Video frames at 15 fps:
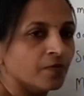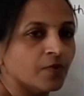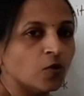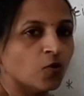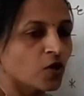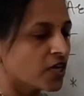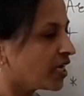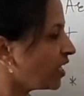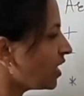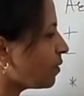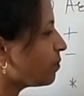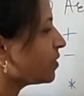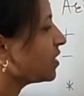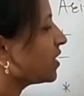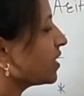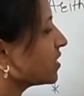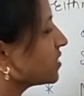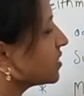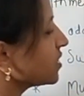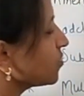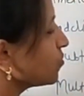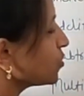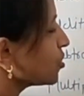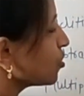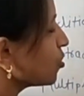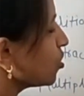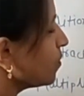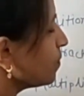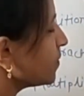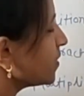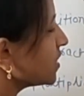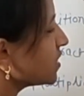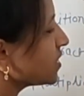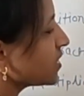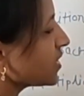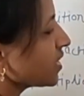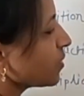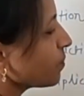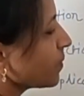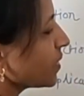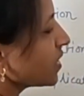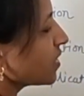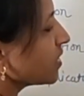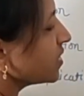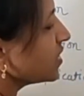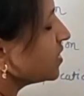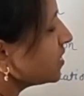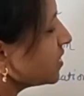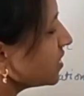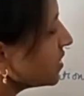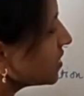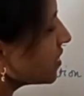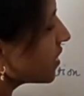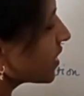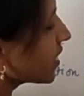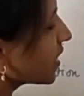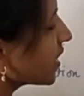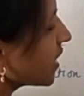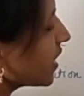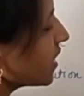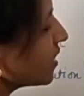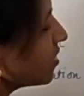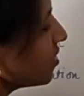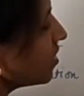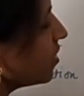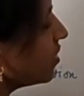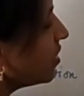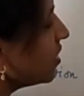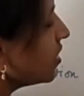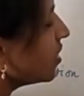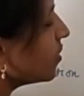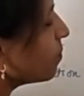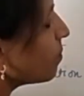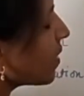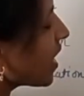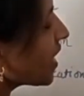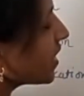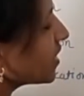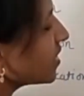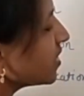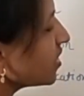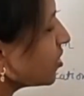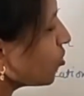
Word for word: Okay, after execution of this statement. This is again a binary